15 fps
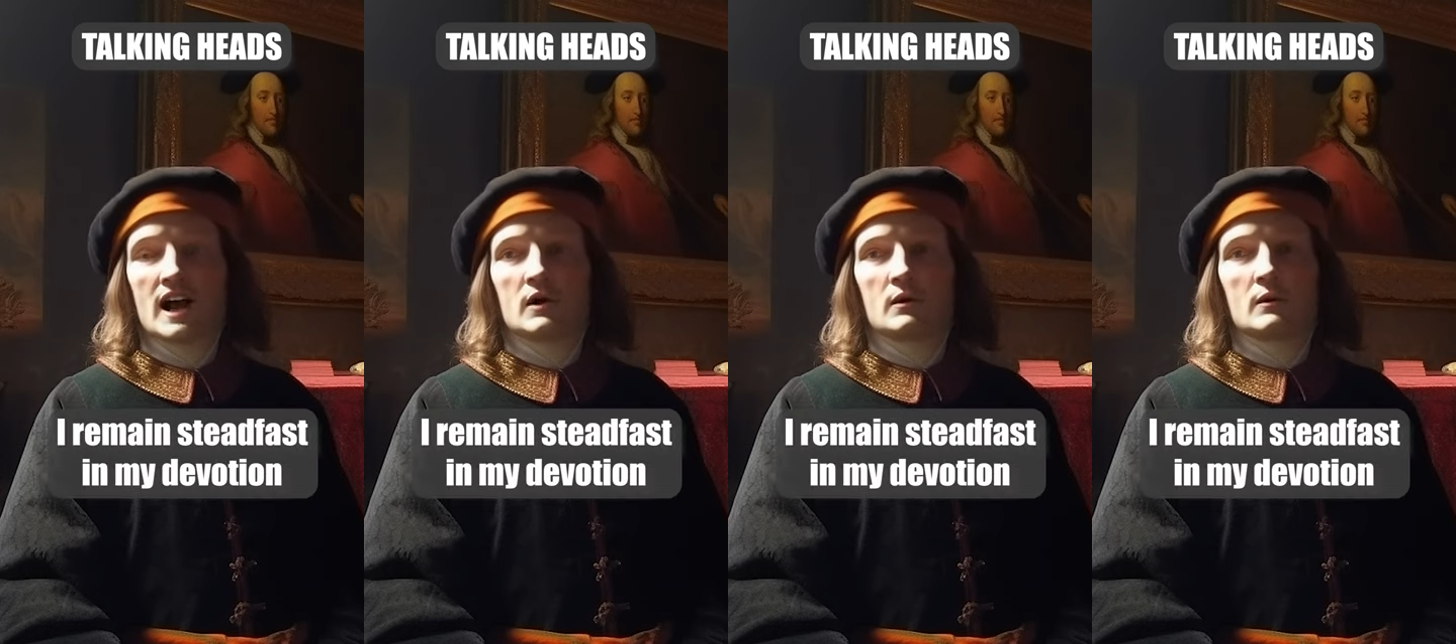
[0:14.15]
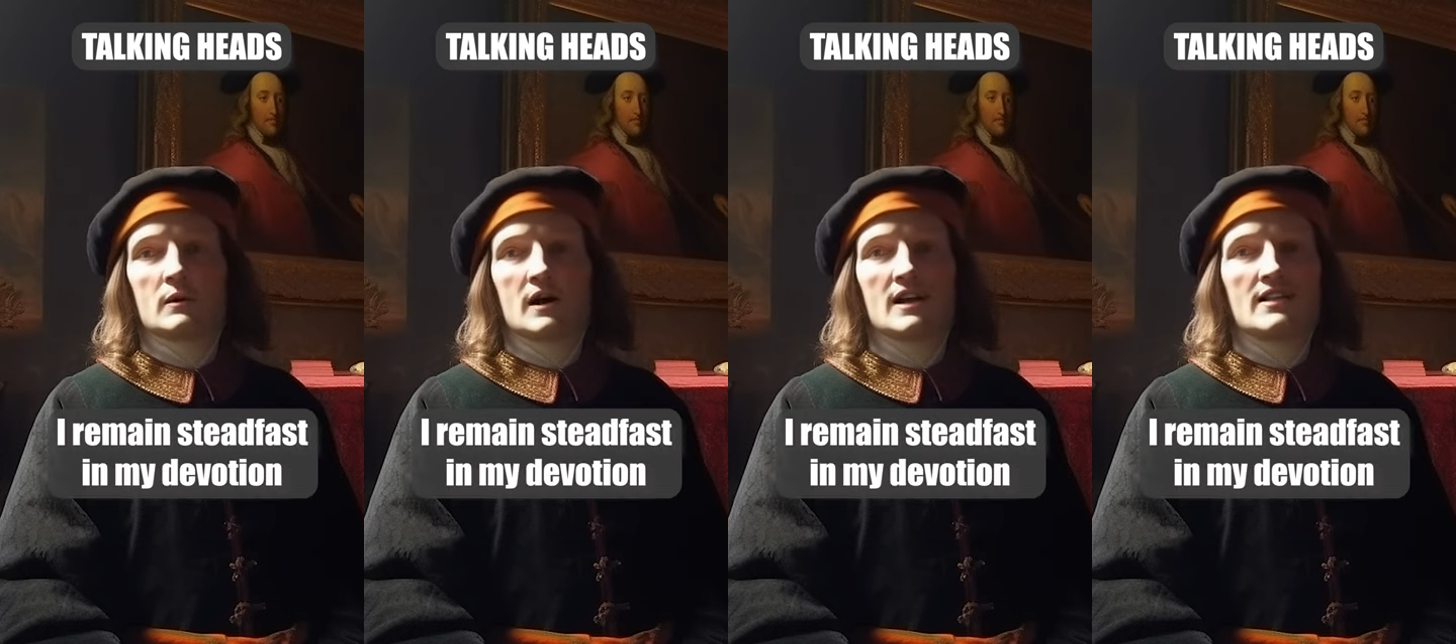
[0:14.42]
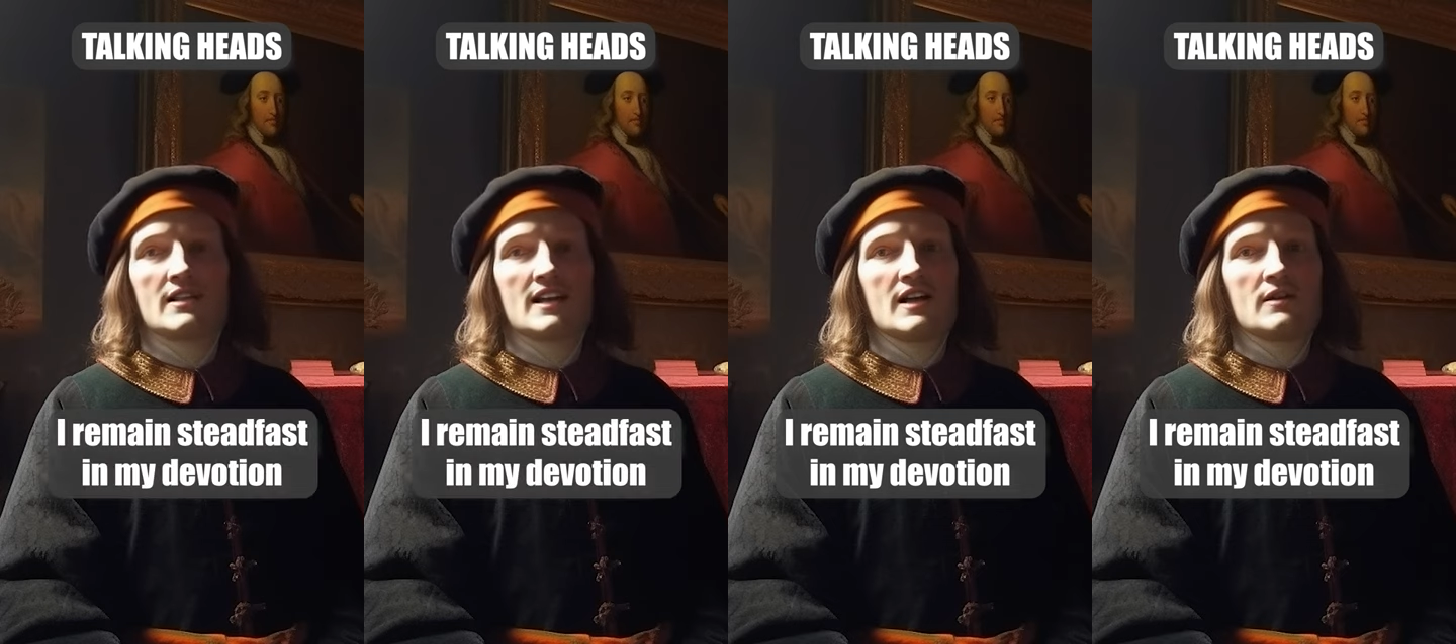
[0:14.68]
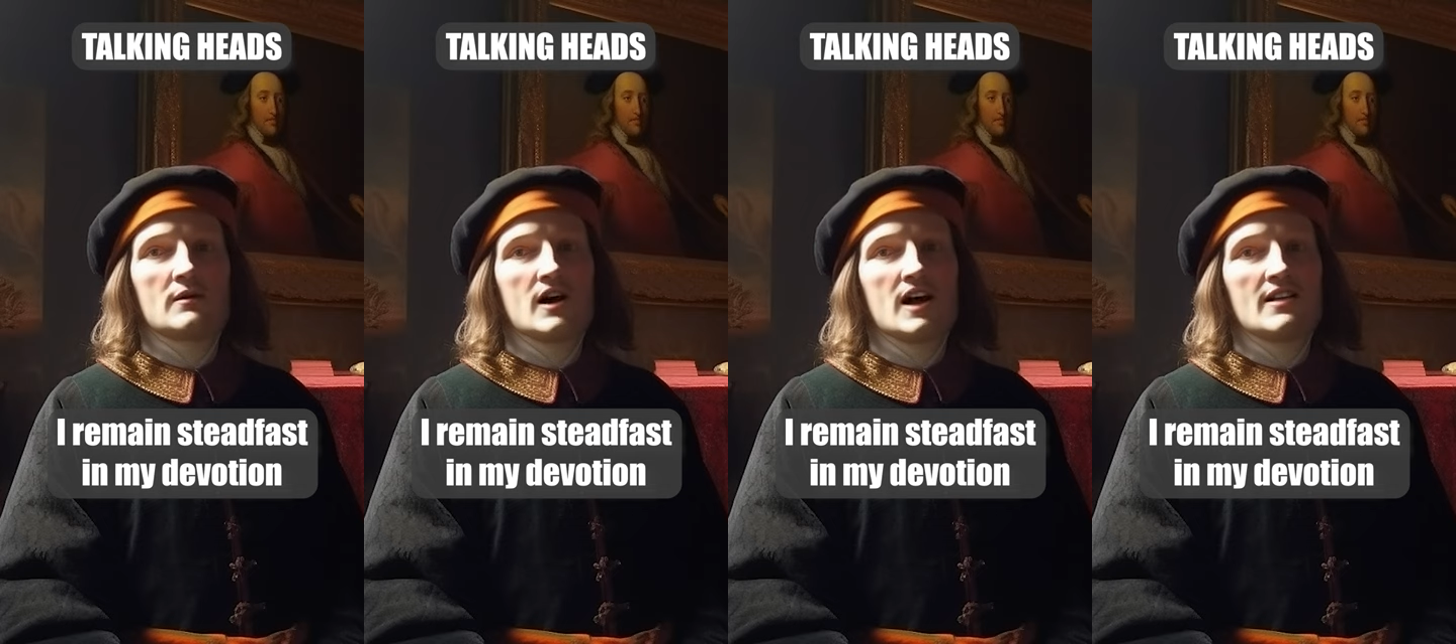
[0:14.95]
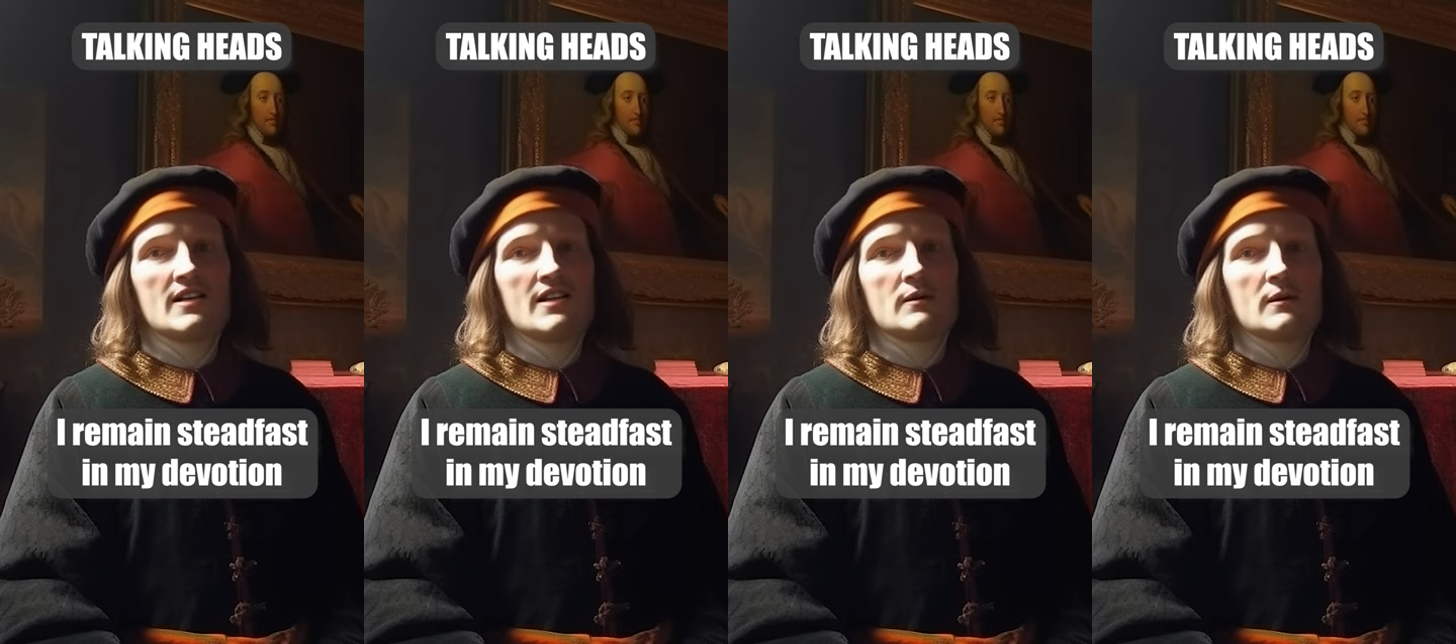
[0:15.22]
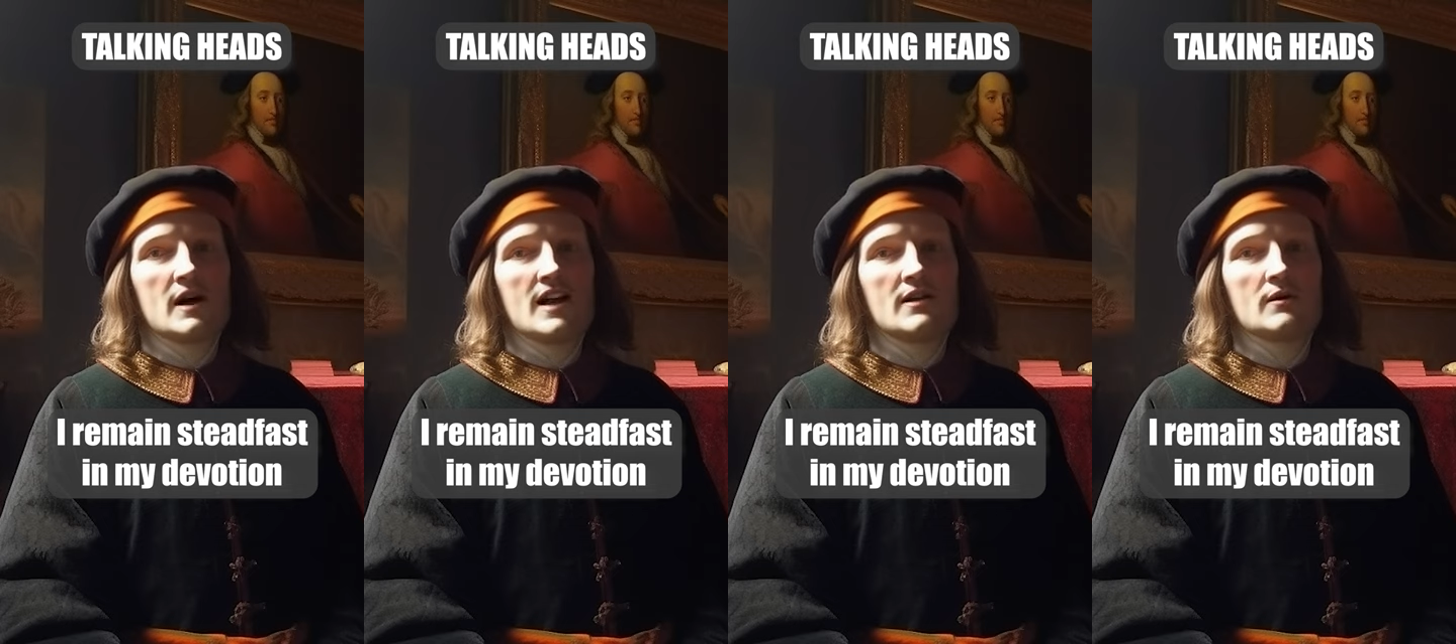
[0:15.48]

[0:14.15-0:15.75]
I remained steadfast in my